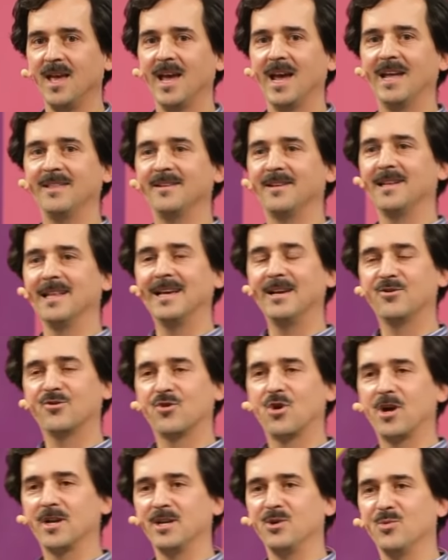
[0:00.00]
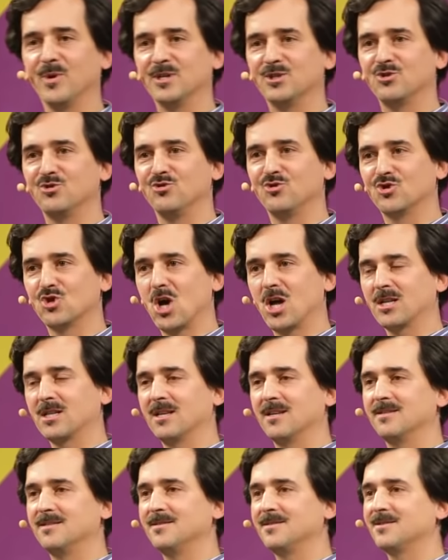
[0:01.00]
And then later on he went to
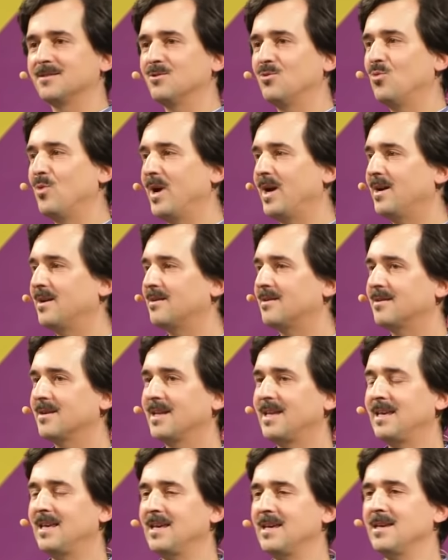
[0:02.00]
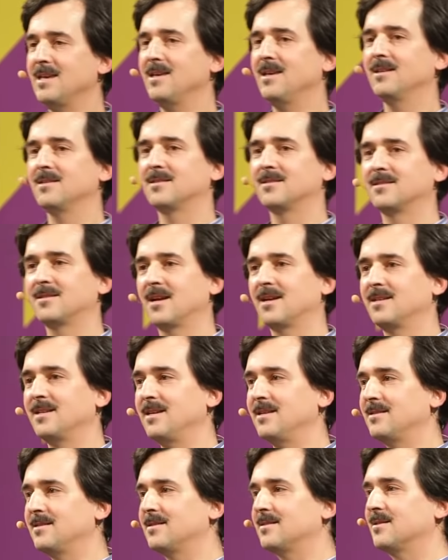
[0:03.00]
Scotland, where he
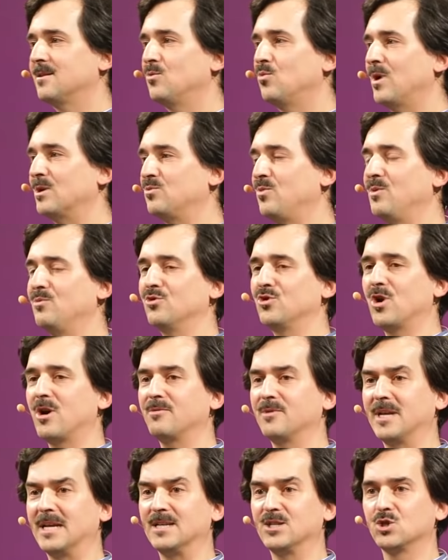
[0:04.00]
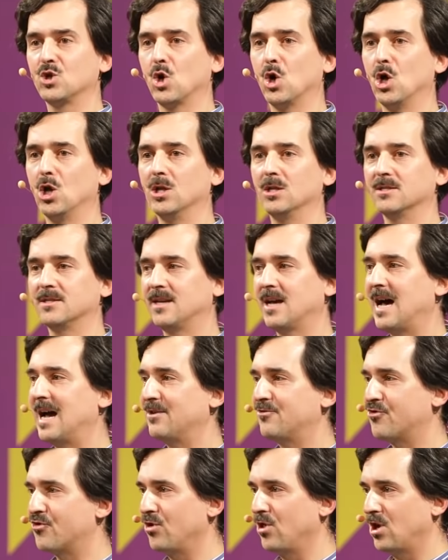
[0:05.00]
studied what we would nowadays call the
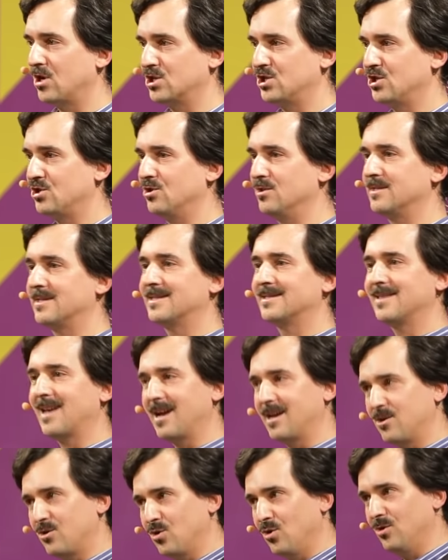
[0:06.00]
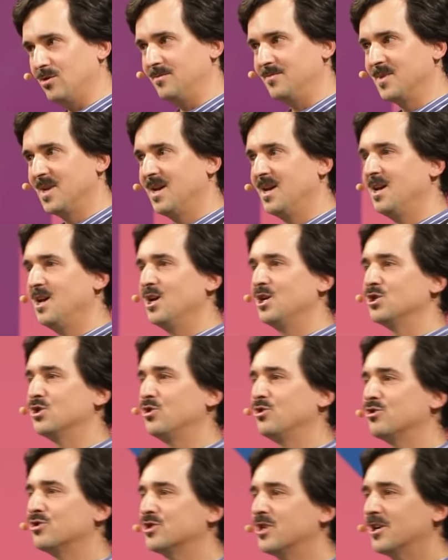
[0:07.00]
hydrological cycle.
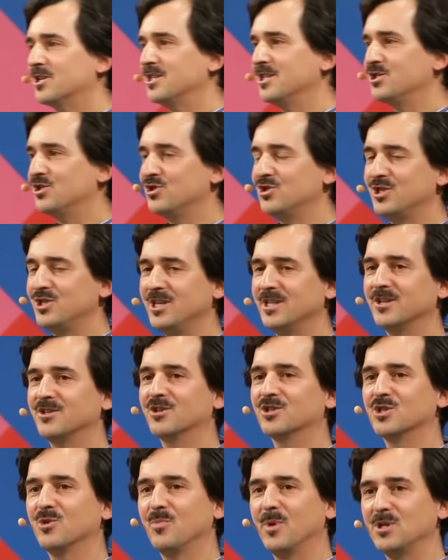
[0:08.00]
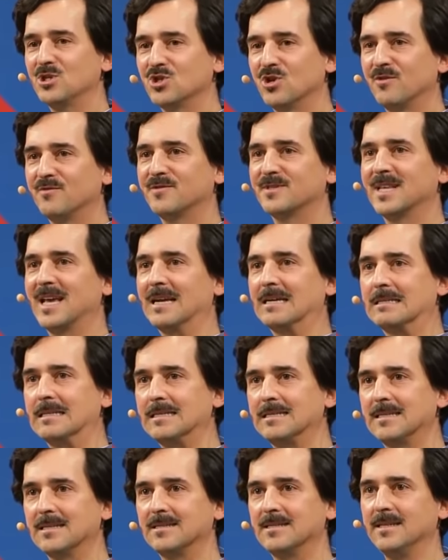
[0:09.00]
So you're starting to see that there's a bunch of
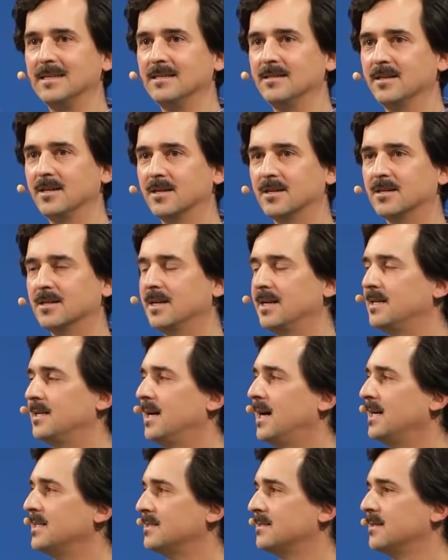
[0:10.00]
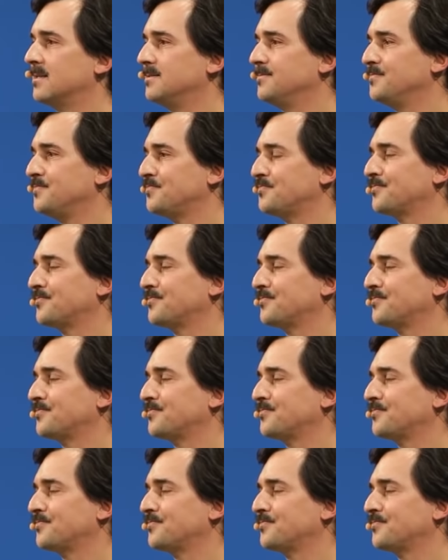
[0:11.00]
cyclicity in there, and Hutton,